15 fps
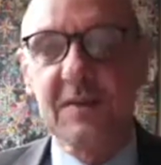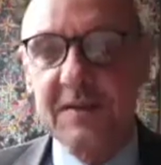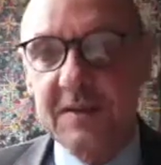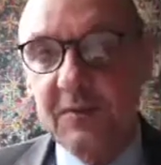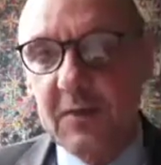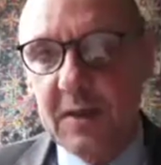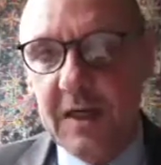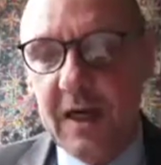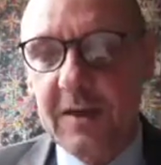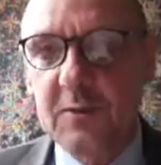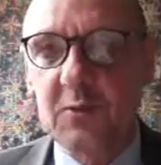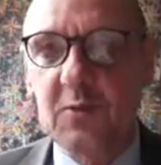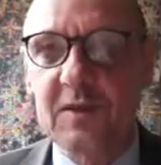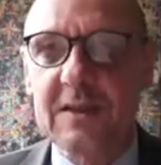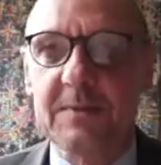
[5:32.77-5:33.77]
it's very hard
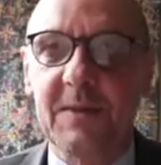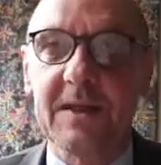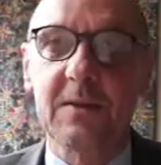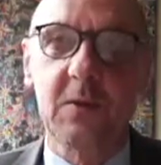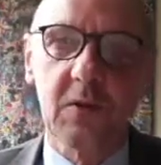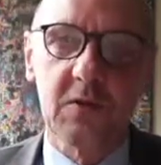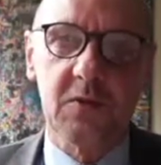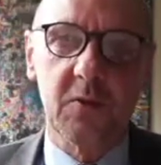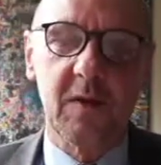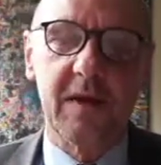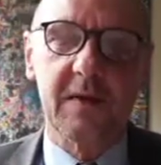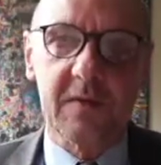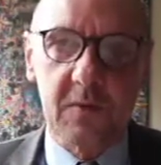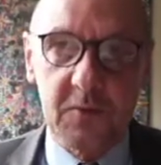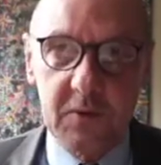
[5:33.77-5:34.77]
to respect those who
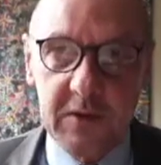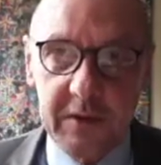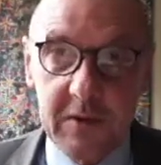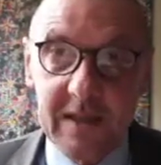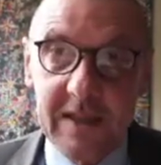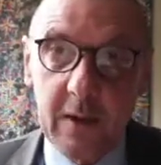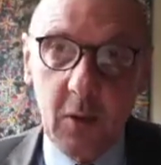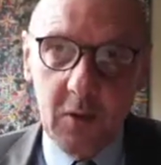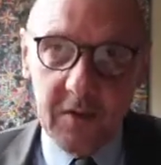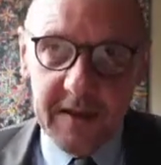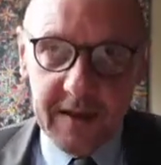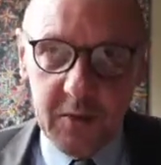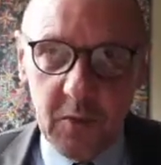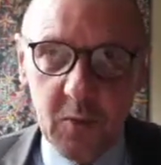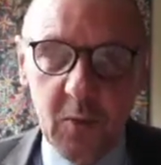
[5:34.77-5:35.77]
are constantly
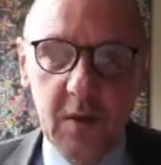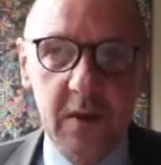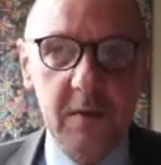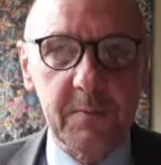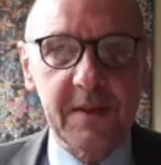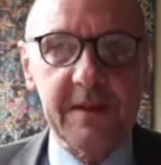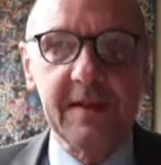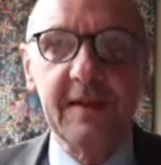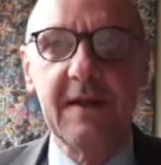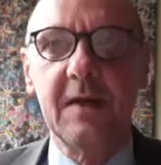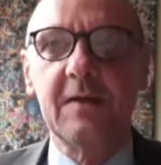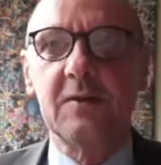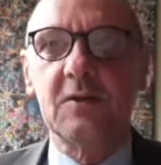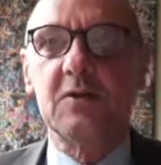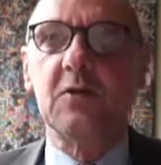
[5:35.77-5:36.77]
hurting the world but
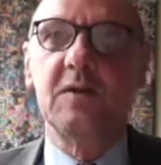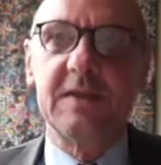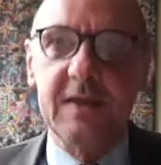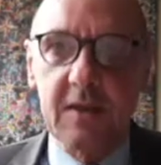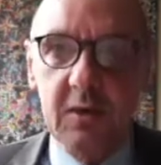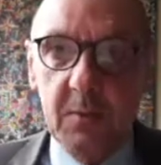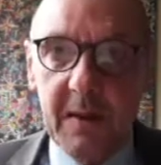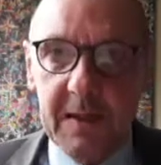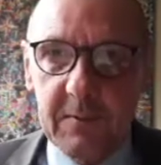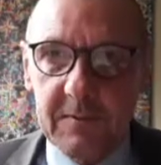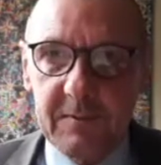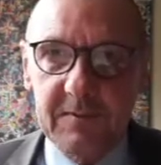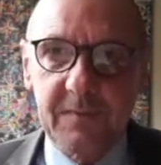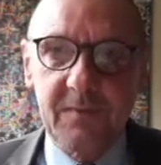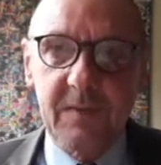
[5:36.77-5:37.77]
so, so it's not about
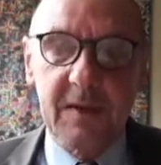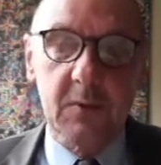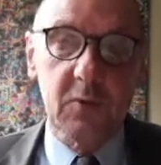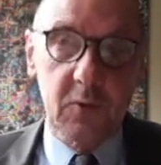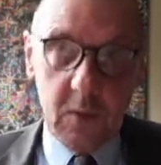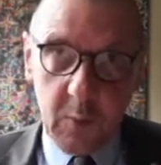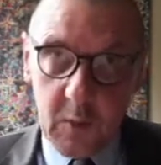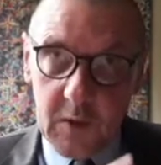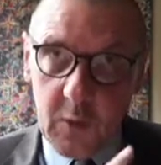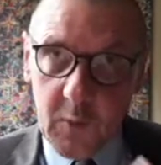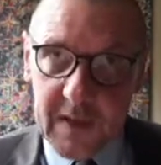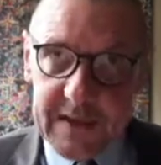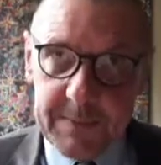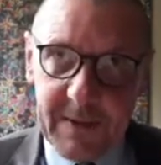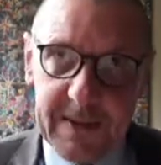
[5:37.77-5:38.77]
we want to
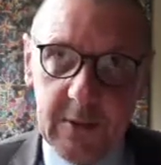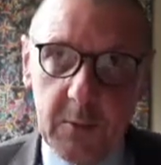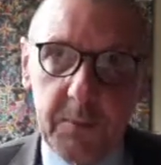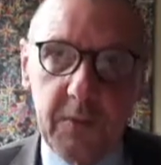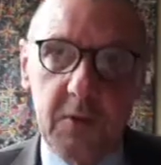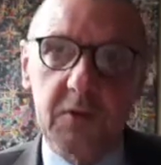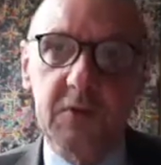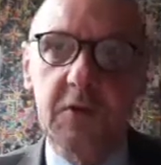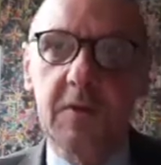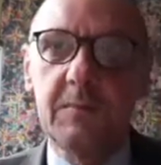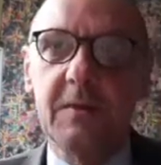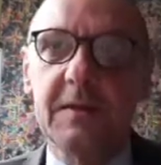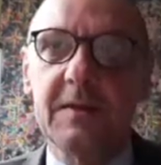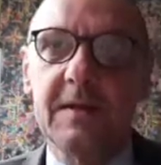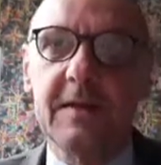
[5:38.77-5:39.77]
respect the person
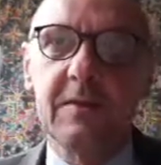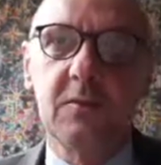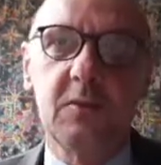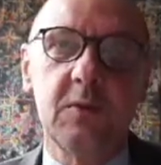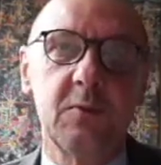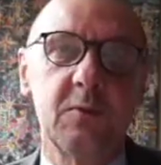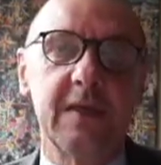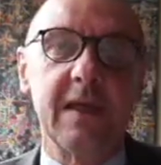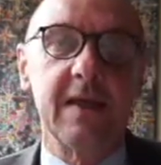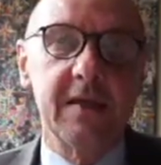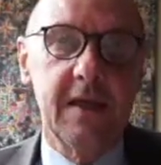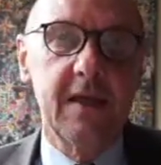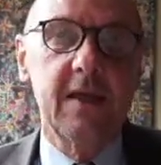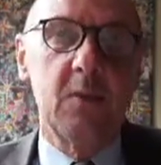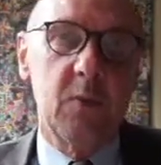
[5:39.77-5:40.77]
but then we, we
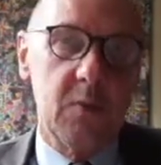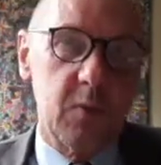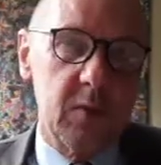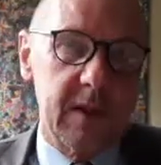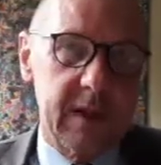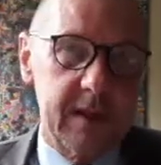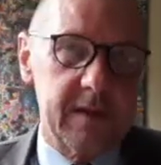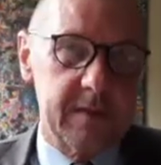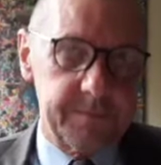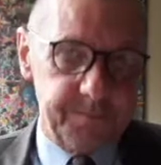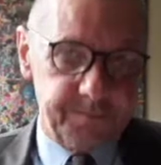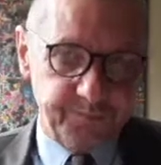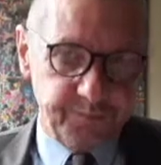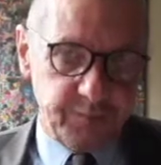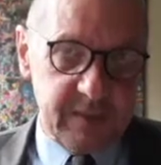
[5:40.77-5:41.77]
can we, we can
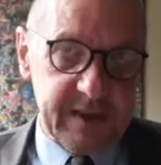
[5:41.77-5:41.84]
um,